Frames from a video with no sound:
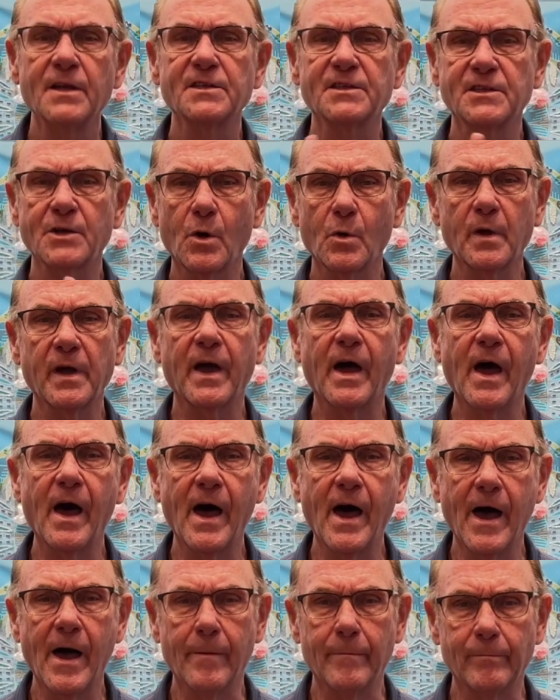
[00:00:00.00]
So
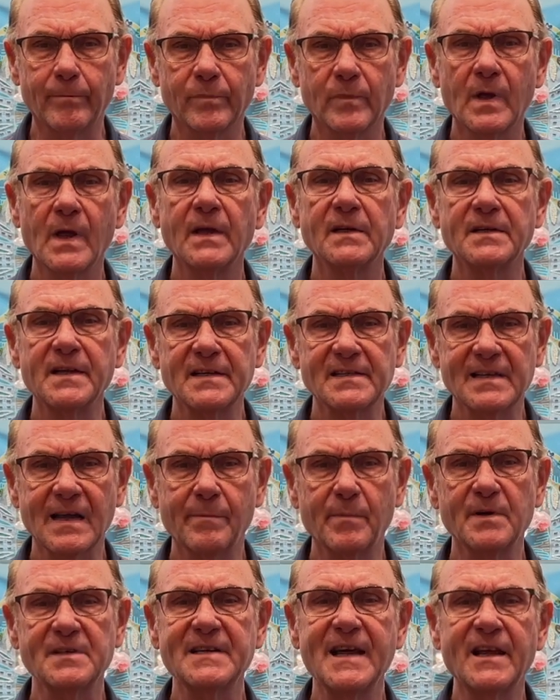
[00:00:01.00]
come
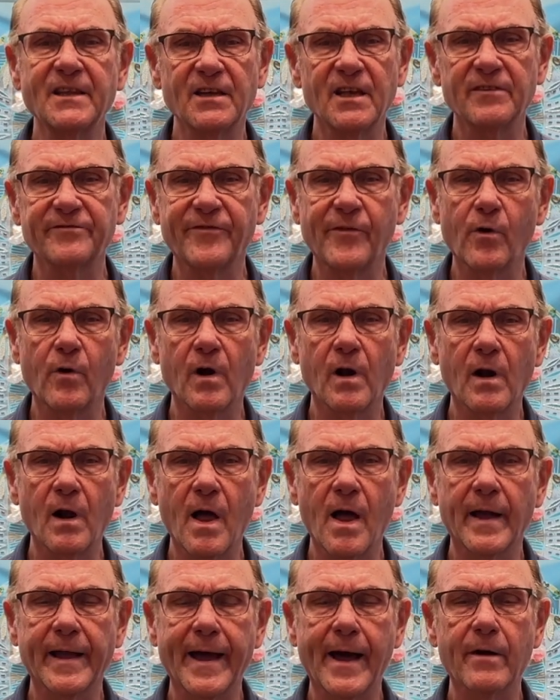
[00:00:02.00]
December 10th at 4
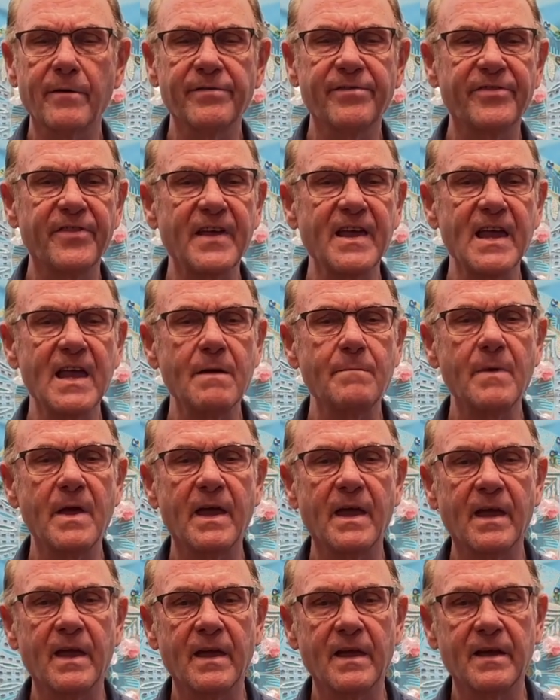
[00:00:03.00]
o'clock. Our theme
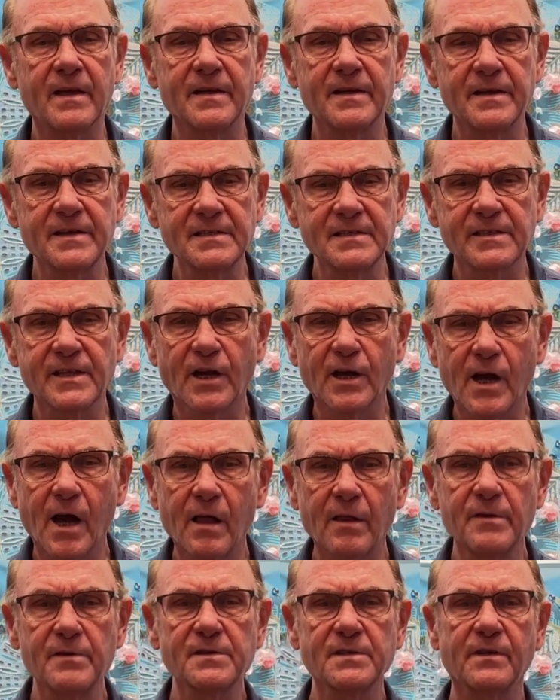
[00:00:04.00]
is the
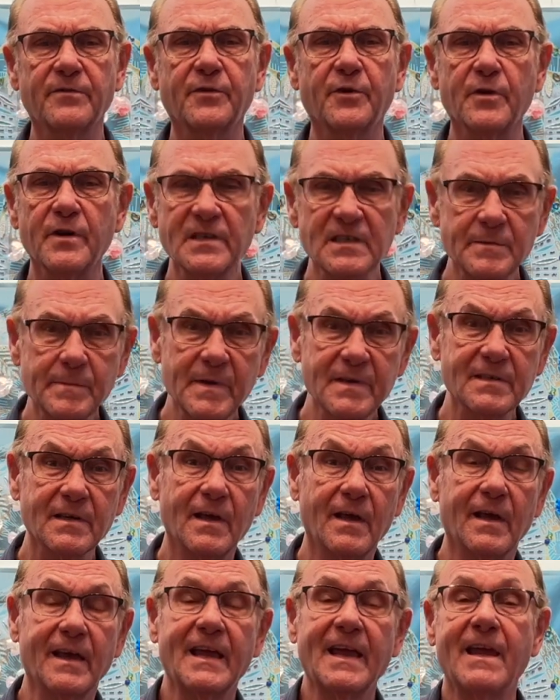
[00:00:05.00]
colors of Christmas.
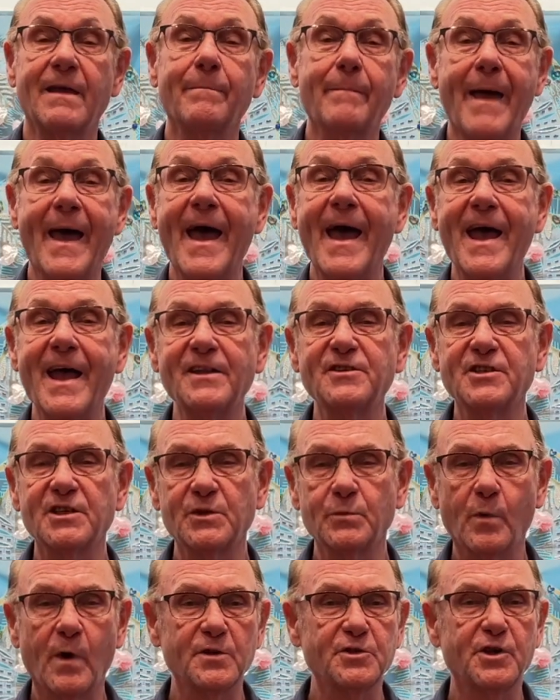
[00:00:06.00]

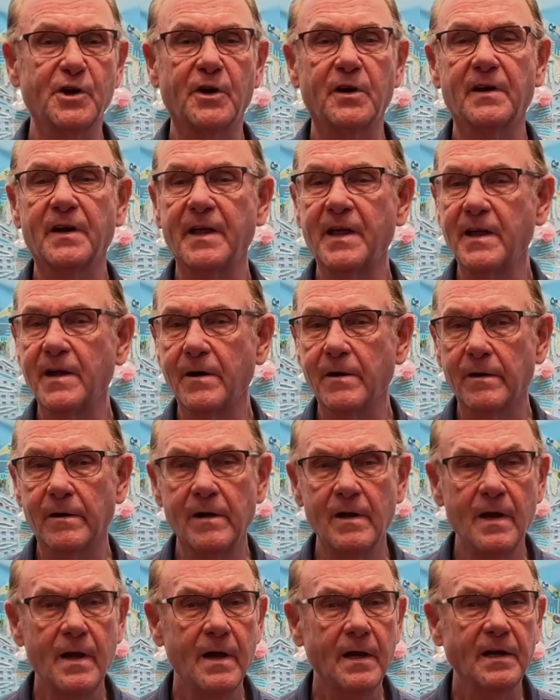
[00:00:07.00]
Imagine what you're gonna hear.
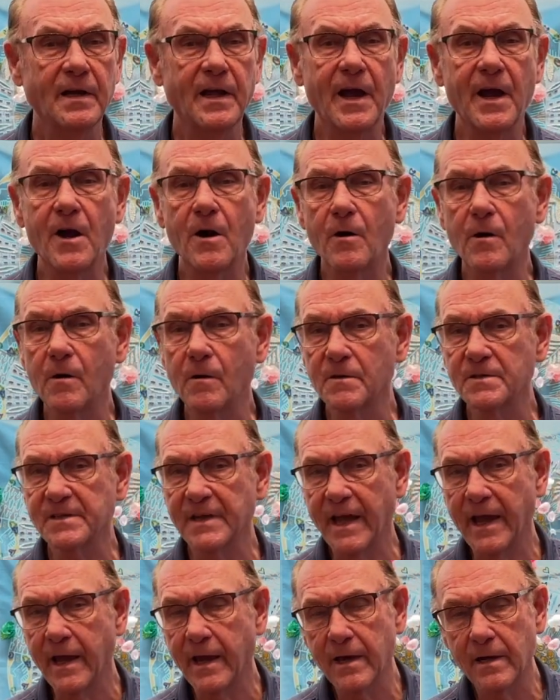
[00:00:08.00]
Carols
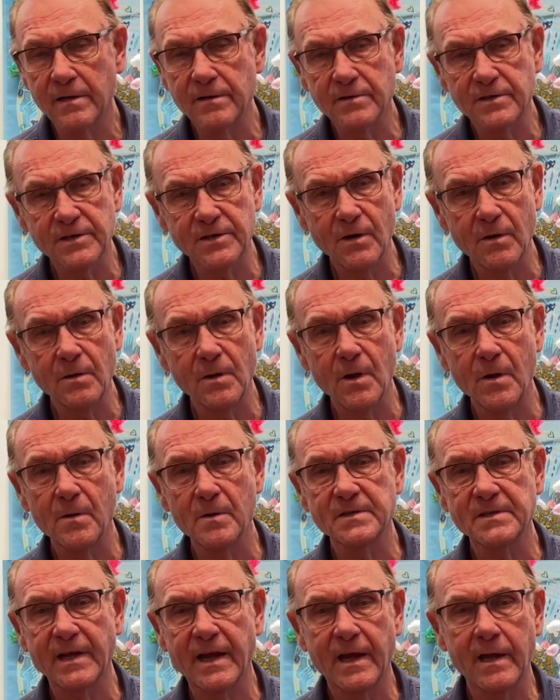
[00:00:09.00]
and
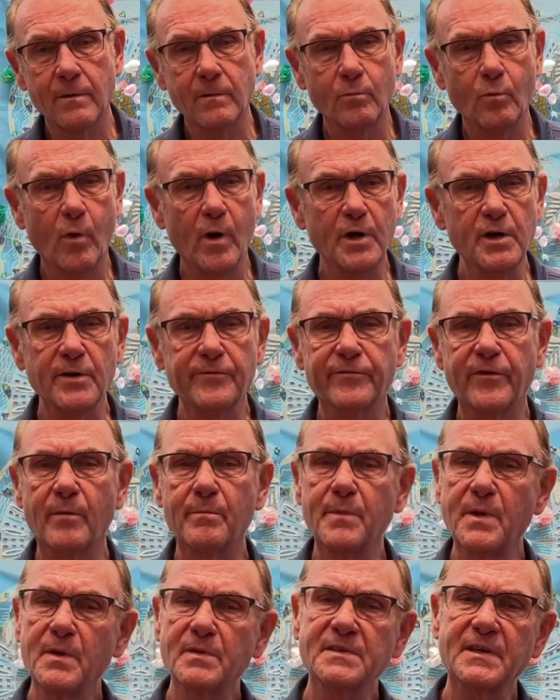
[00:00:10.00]
solos and wonderful
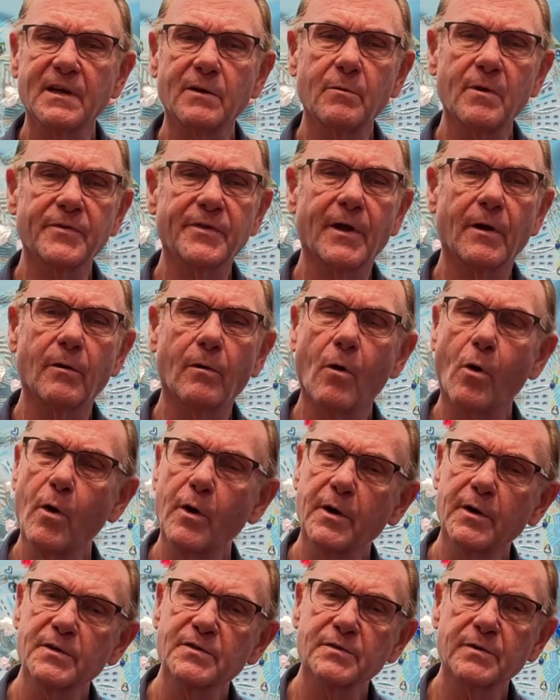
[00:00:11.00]
music with our
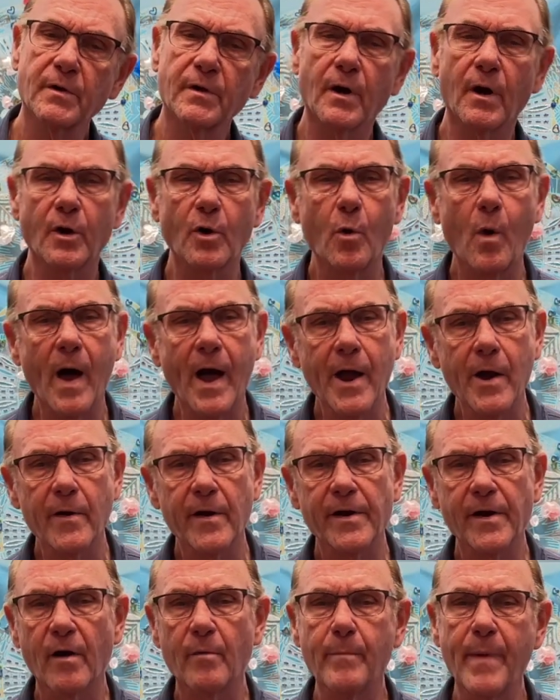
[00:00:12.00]
orchestra and our choir
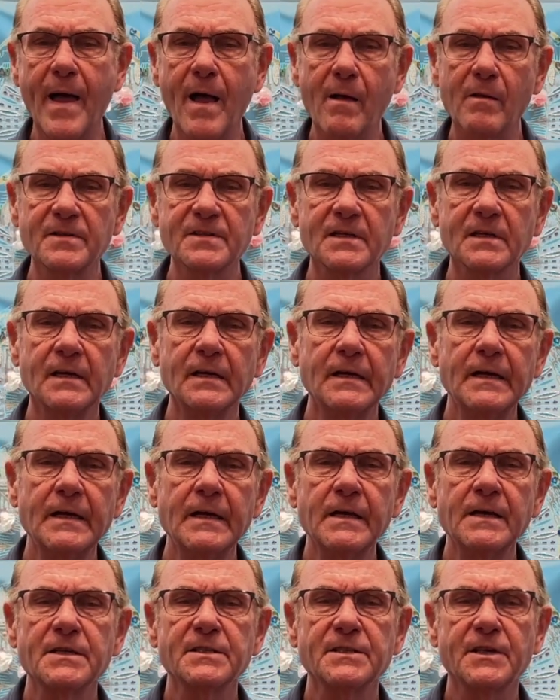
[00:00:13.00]
and our bells.
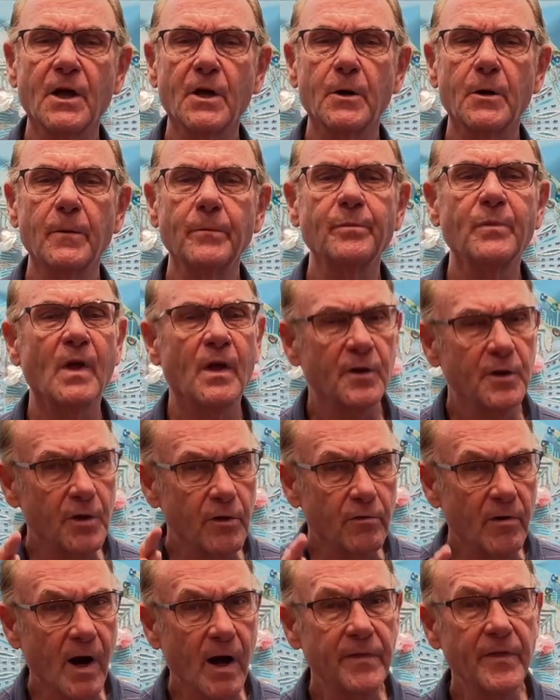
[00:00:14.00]
So
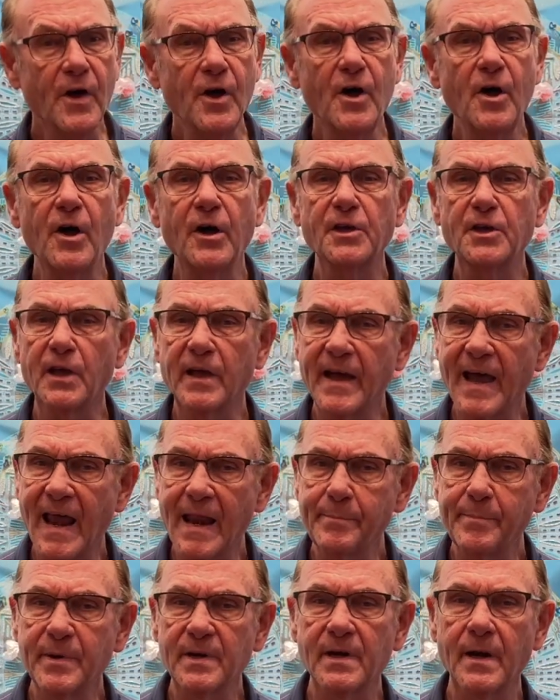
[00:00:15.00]
you're on the hook, you gotta
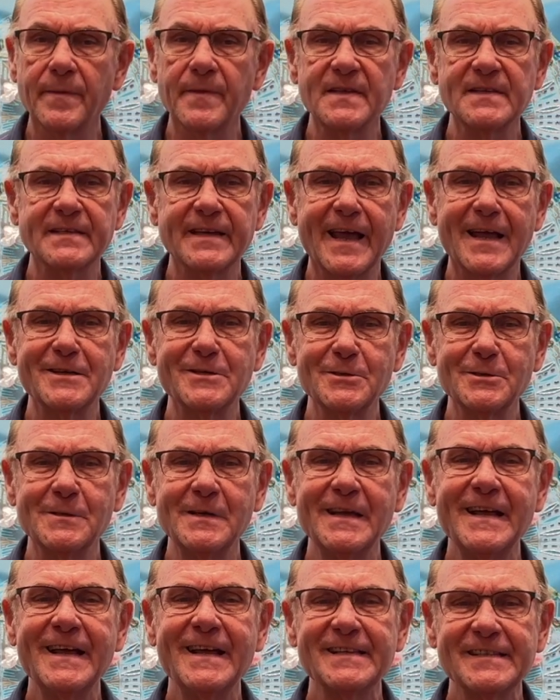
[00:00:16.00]
put it on the schedule.
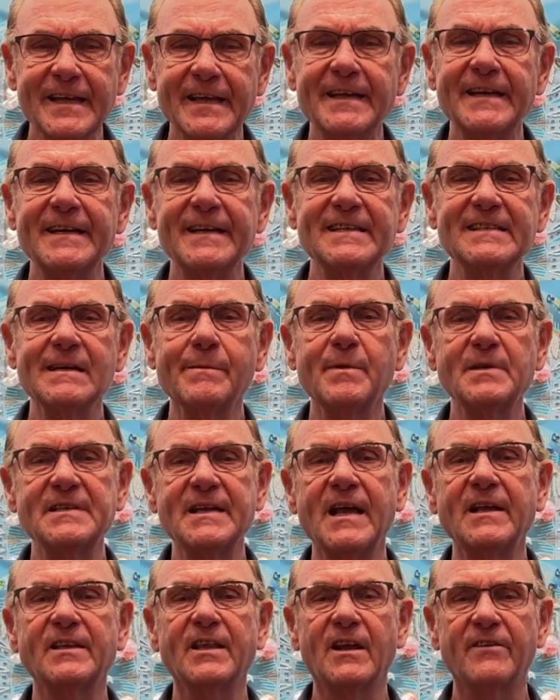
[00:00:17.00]
Sunday, December
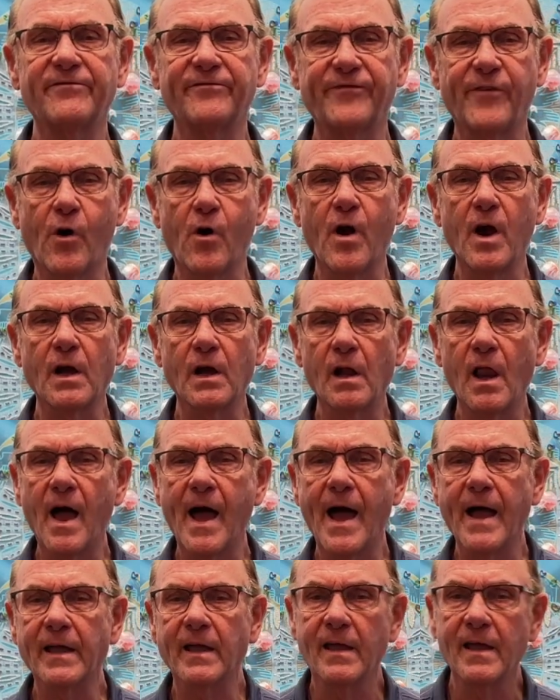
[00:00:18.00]
10th at 4
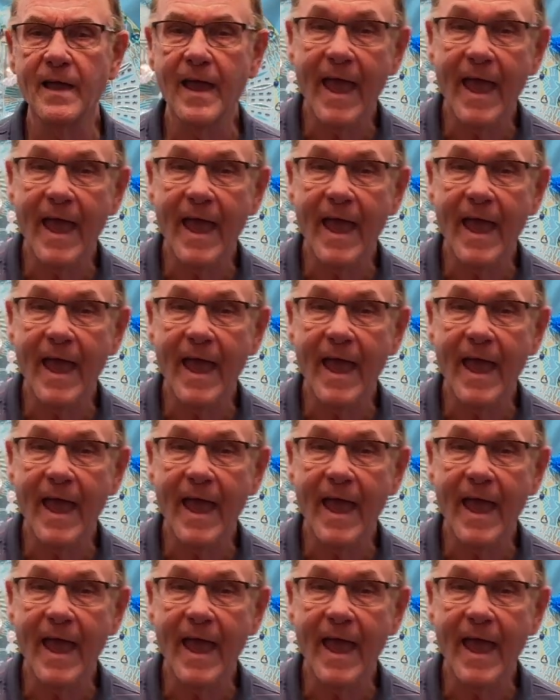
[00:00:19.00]
o'clock.